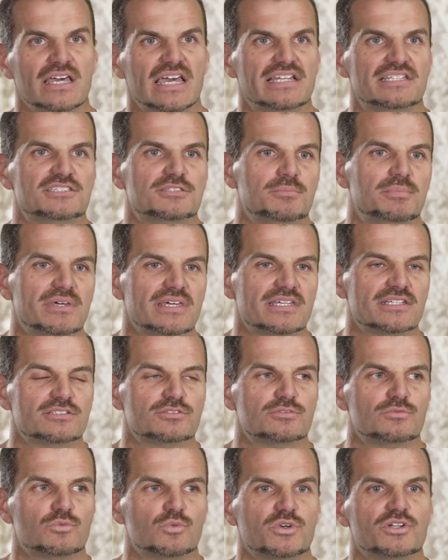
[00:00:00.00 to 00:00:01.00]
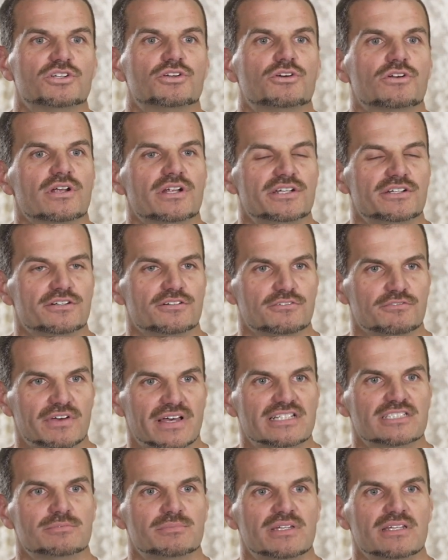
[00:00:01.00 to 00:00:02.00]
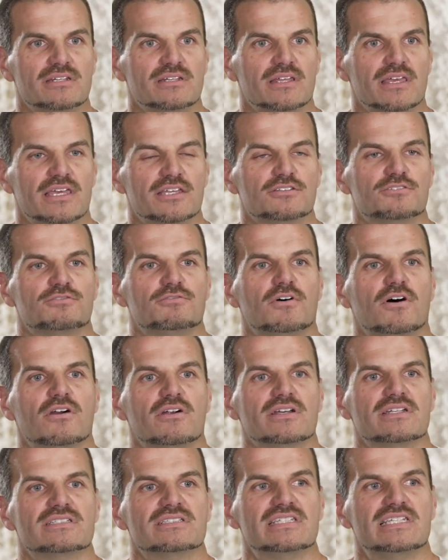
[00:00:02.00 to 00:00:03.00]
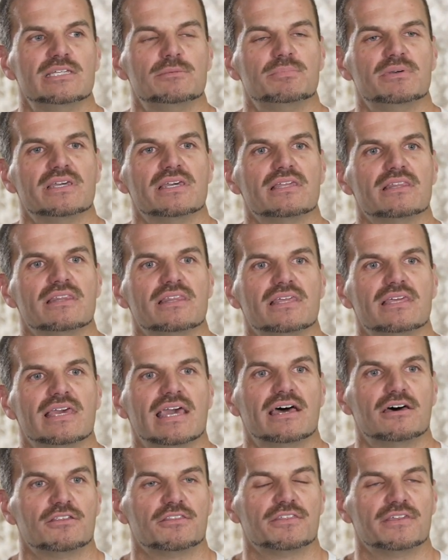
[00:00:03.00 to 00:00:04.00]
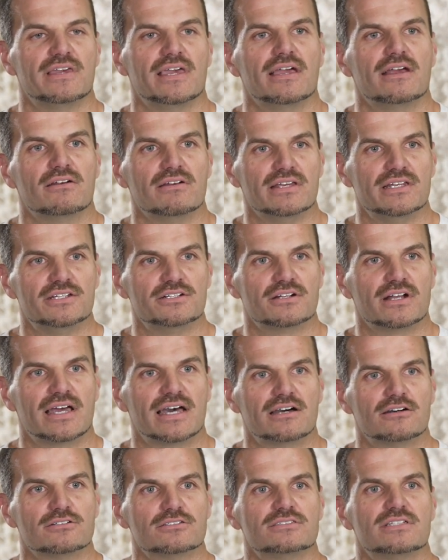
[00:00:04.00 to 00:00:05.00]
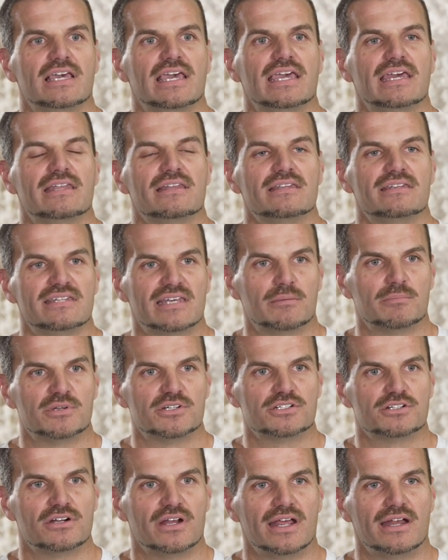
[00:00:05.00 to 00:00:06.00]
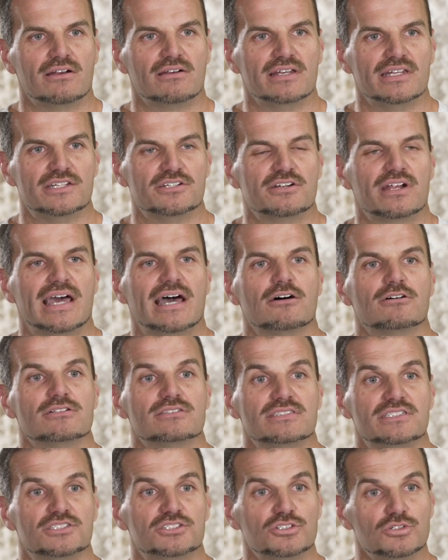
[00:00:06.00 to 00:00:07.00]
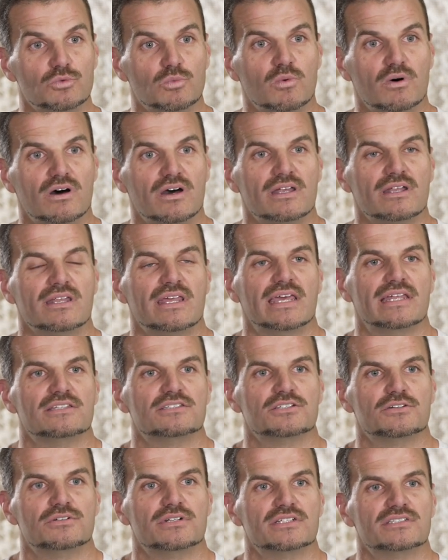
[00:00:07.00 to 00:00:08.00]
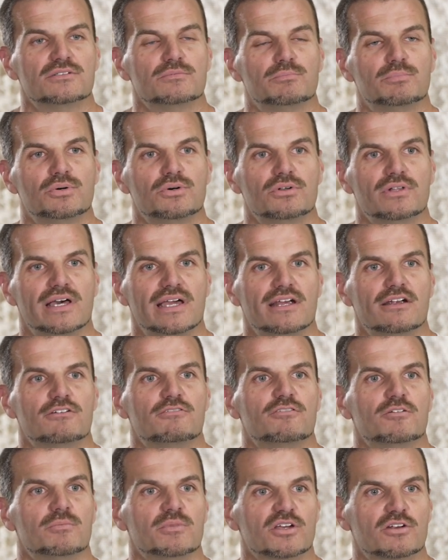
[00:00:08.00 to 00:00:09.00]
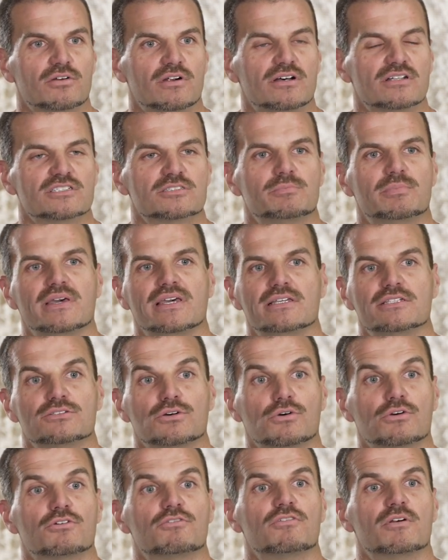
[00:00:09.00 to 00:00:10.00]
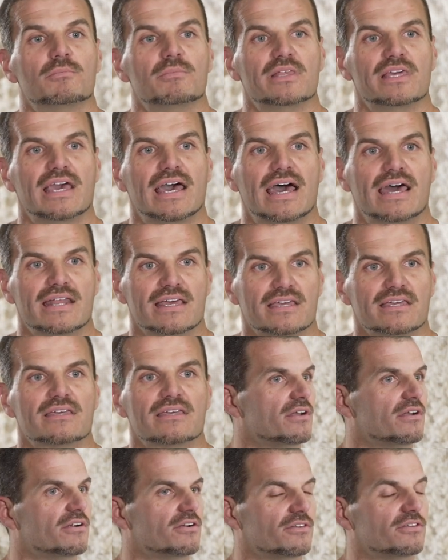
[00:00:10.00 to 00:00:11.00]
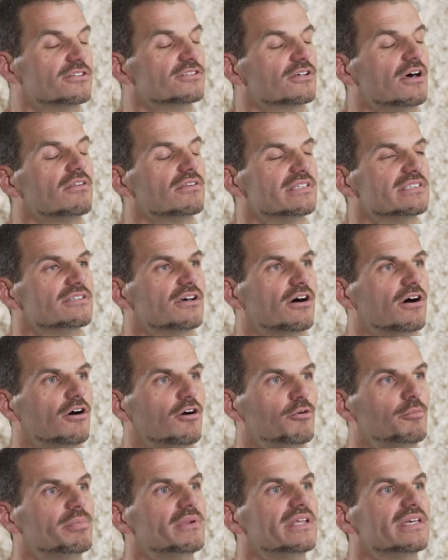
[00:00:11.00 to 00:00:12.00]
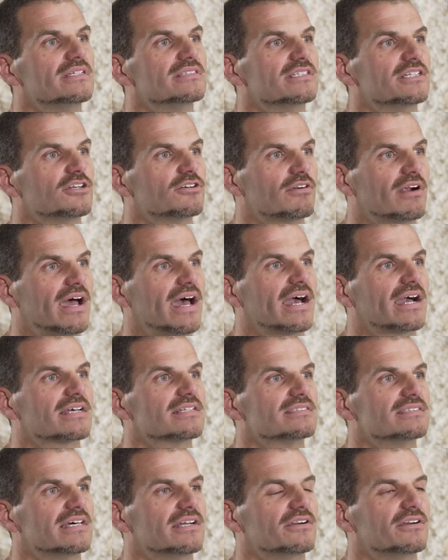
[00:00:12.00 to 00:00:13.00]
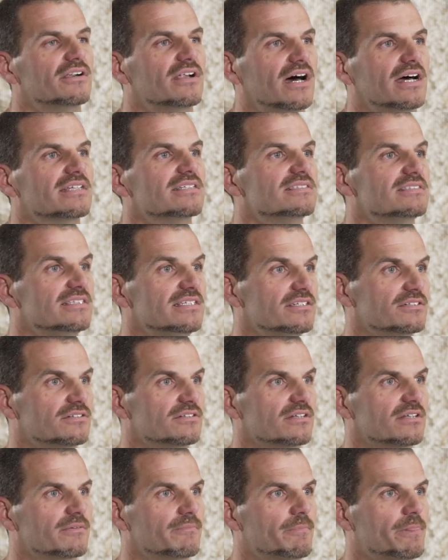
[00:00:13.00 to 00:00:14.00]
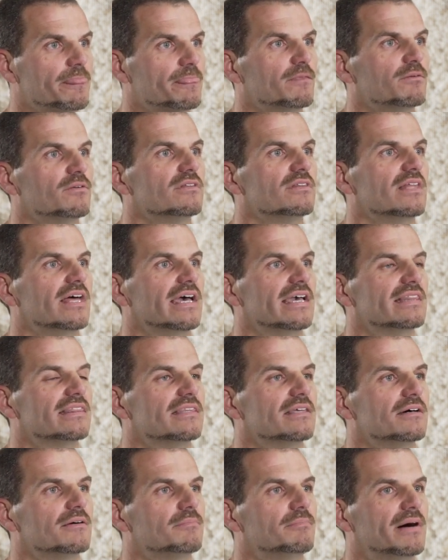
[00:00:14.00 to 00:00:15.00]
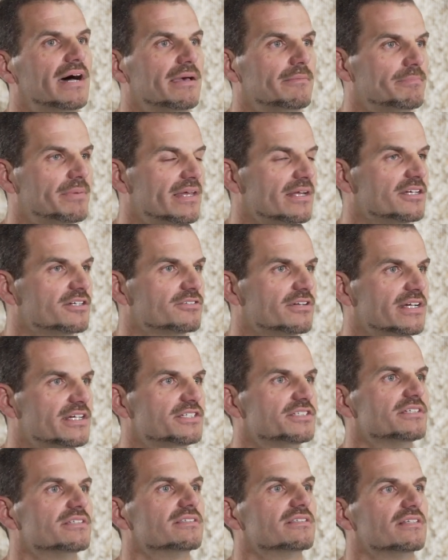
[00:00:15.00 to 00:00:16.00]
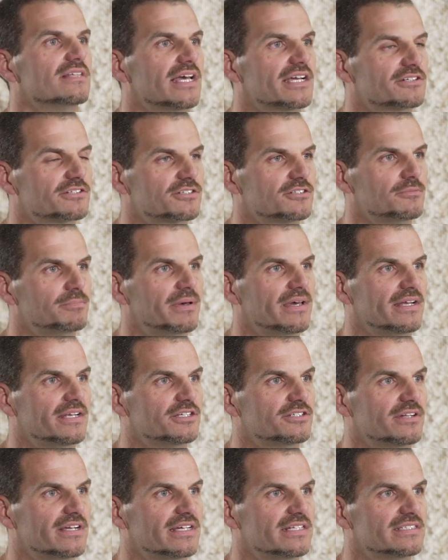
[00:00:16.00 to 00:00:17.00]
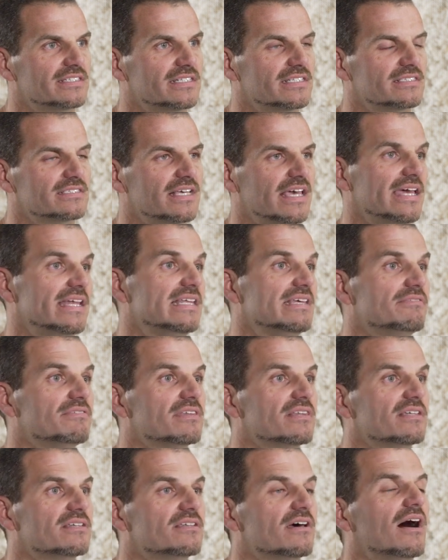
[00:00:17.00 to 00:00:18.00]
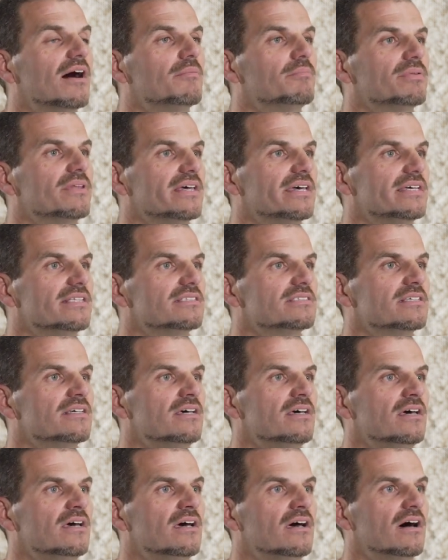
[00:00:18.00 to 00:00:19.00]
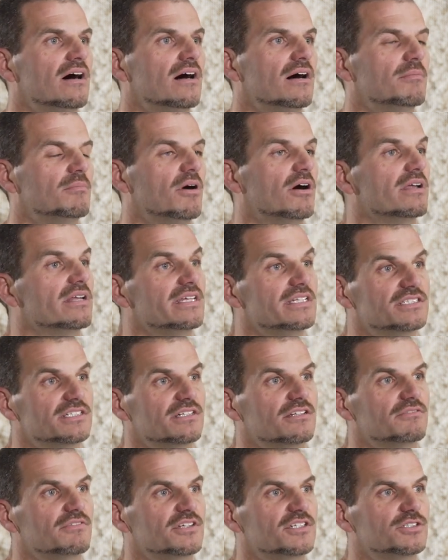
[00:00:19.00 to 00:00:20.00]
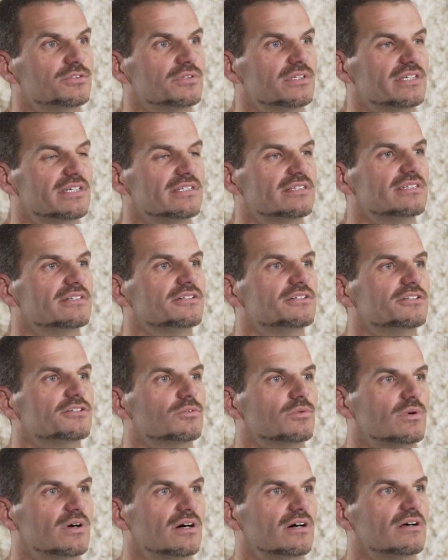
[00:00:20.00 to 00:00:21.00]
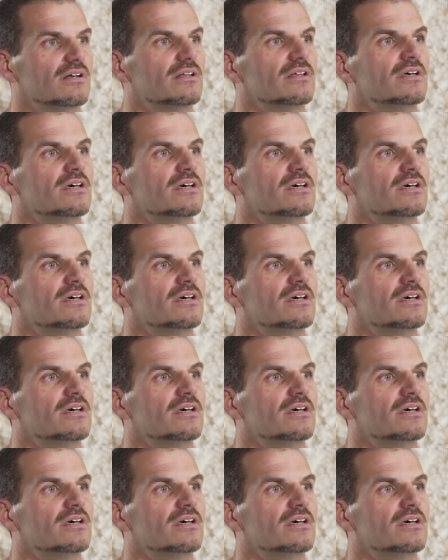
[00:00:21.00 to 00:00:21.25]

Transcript: It's the biggest return on your investment as far as keeping the healthy air in your house and the temperature air in your house that you want, and so it doesn't pull air from the crawl space or from the attic. Or there's all these openings and cracks that are not sealed, like the pipe penetrations, electrical penetrations, and even the top plates on each individual interior wall.